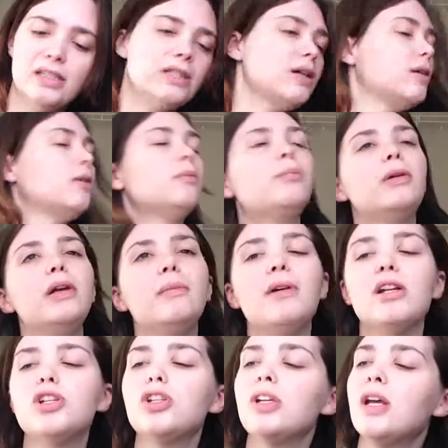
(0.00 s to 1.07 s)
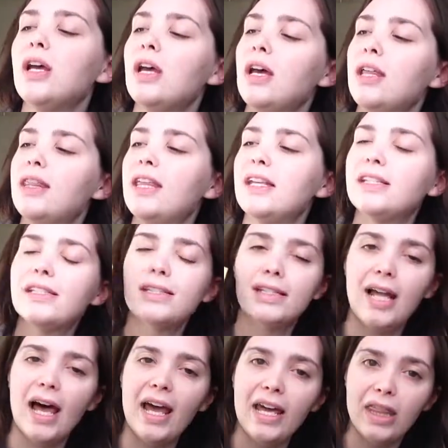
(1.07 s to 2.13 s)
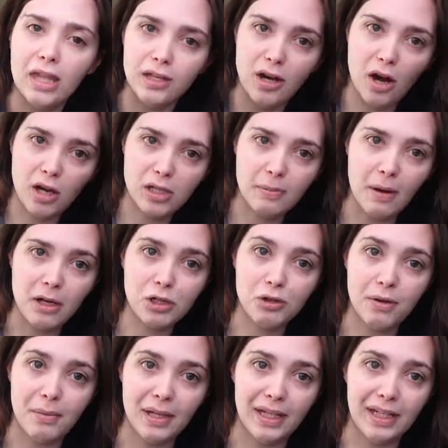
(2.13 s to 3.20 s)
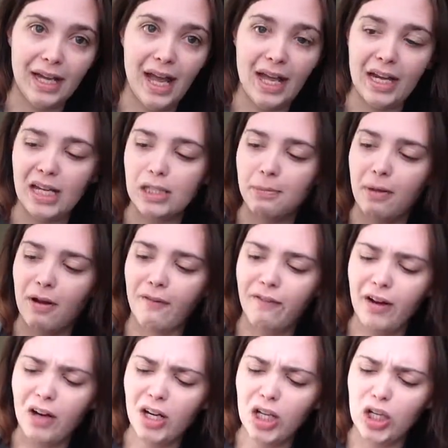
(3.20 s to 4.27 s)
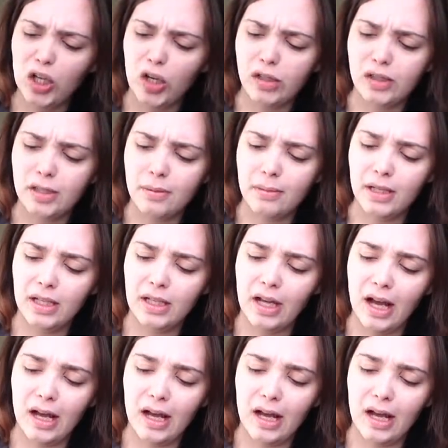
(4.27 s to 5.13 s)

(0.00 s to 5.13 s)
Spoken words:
So pretty much this line, the dark spot treatment line, has been very good to me.